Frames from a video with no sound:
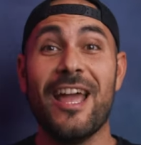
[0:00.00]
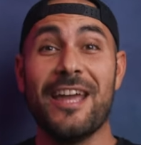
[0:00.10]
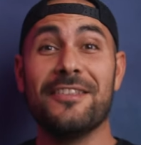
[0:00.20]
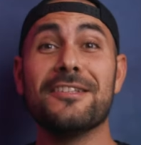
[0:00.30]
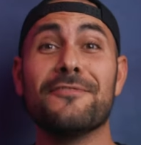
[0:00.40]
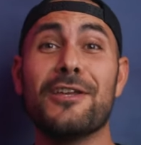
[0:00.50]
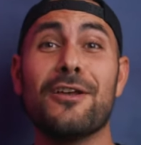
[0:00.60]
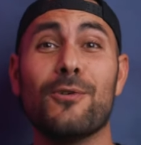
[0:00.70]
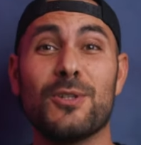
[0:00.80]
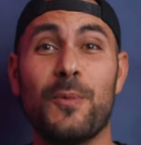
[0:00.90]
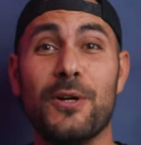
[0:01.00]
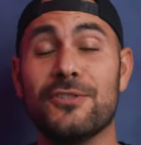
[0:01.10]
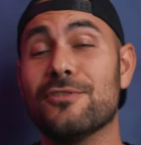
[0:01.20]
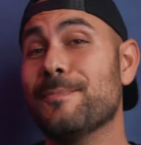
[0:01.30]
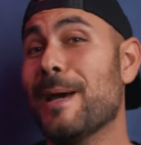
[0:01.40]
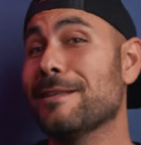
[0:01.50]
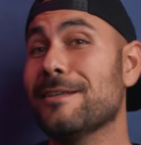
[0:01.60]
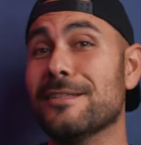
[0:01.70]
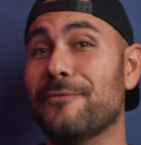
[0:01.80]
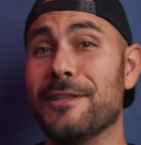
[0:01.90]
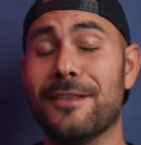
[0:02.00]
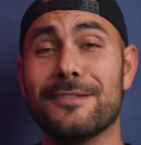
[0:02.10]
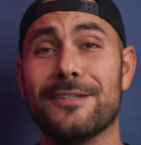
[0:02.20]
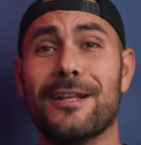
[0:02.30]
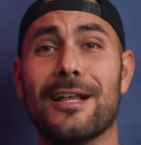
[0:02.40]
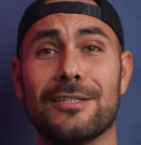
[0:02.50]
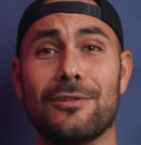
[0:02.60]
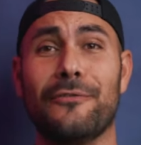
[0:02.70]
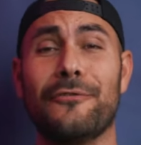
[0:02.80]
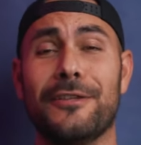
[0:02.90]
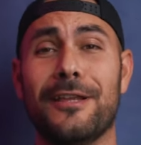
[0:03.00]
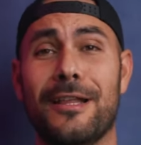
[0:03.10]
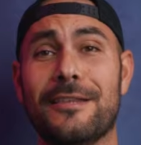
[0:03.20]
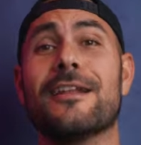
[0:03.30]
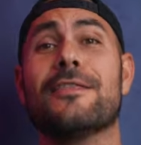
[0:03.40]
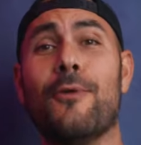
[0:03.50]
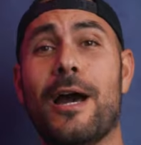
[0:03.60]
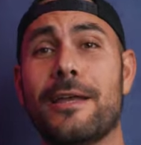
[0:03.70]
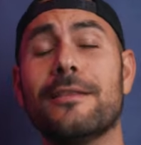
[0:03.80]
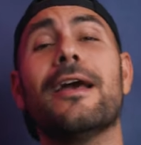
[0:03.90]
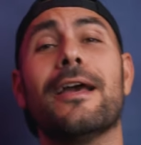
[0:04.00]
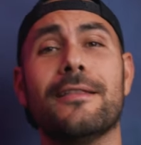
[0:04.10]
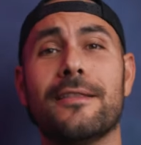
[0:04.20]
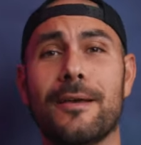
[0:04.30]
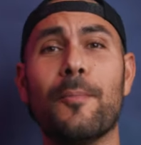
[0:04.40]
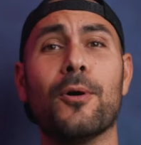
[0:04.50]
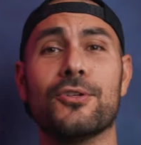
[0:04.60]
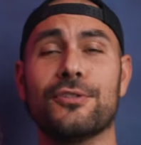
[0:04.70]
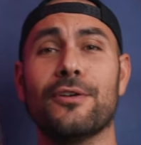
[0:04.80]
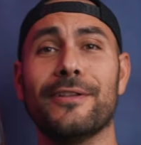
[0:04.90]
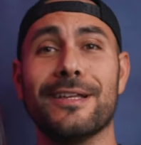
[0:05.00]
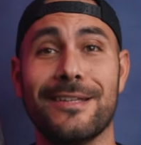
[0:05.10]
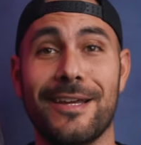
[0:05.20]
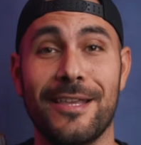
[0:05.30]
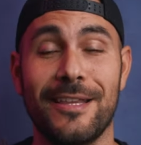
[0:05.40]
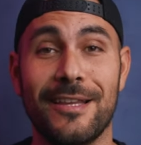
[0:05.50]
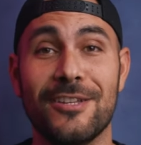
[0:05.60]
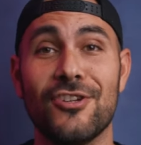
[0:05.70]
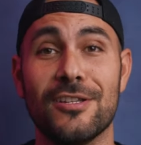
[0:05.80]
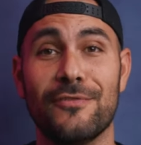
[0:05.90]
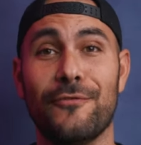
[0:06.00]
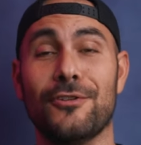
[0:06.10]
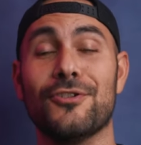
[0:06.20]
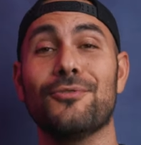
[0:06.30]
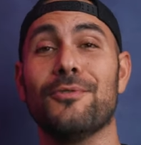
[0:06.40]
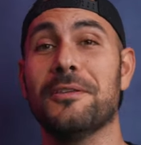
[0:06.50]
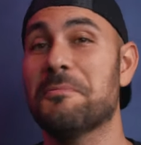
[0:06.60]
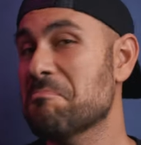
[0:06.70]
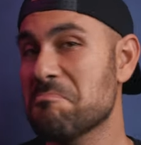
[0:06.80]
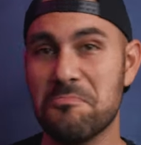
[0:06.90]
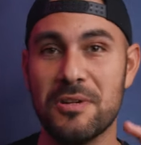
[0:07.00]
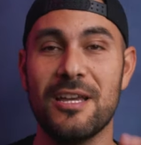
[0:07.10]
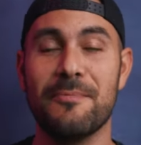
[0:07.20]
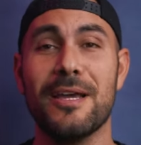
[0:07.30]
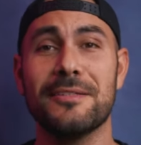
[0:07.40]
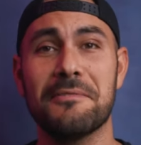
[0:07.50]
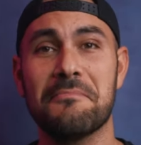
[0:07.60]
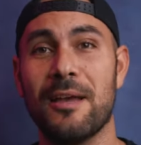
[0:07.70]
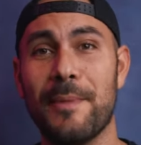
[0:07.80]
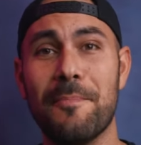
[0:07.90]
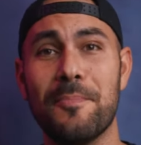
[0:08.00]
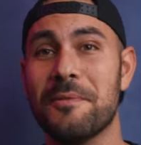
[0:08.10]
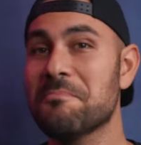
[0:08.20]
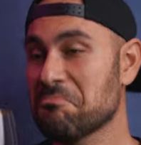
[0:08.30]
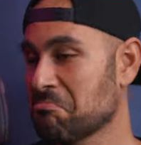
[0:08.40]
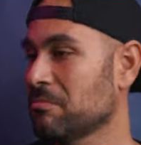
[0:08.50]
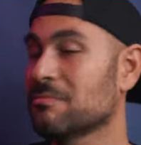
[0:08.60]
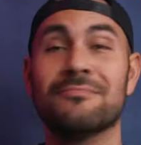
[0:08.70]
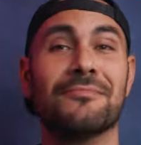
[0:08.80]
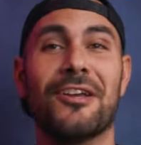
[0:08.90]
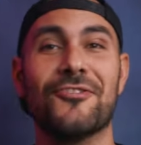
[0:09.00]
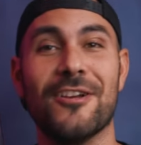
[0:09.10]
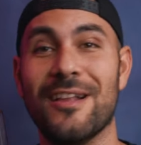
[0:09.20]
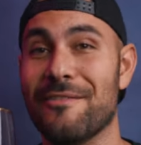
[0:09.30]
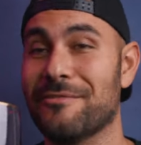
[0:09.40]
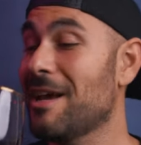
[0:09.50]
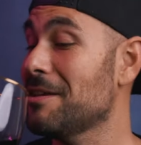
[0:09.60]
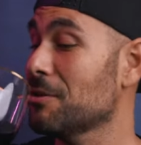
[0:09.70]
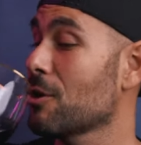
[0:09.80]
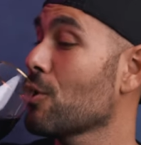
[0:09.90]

Uh, this video was sponsored by this fantastic glass of Italian red wine and a portion of lasagna that I just finished to eat. Pretty amazing, I'm happy. Enjoy life, guys.